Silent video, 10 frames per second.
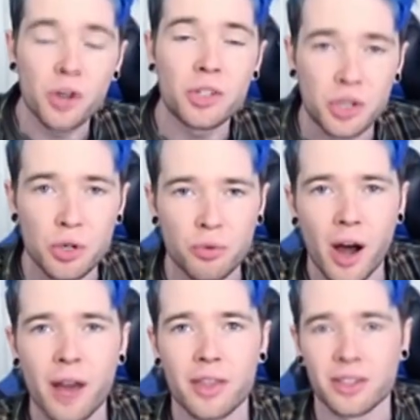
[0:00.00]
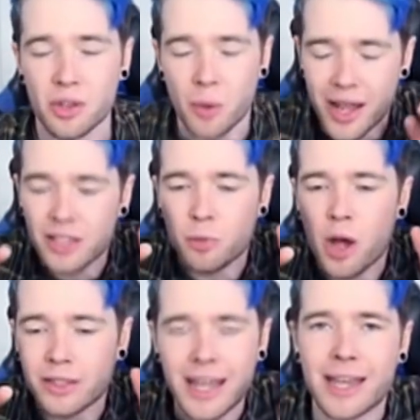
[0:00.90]
Would You Rather. So the way this
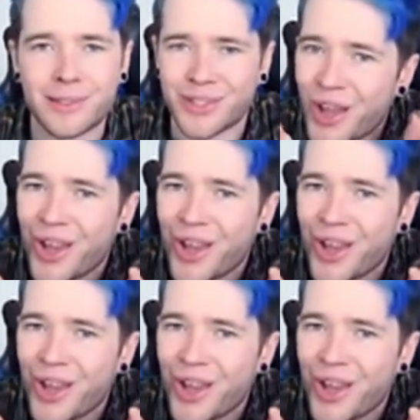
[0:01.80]
works is,